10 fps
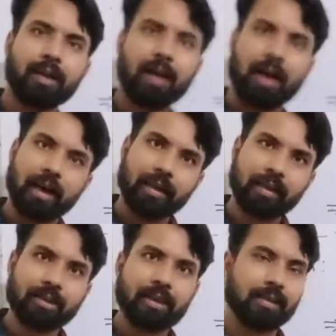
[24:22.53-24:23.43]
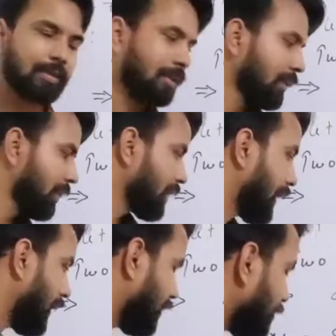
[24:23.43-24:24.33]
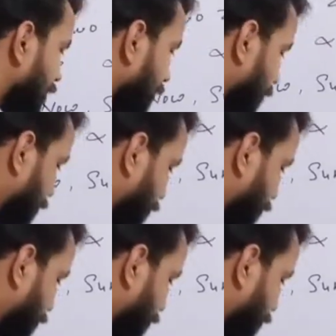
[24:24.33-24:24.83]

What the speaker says: RHS. Hence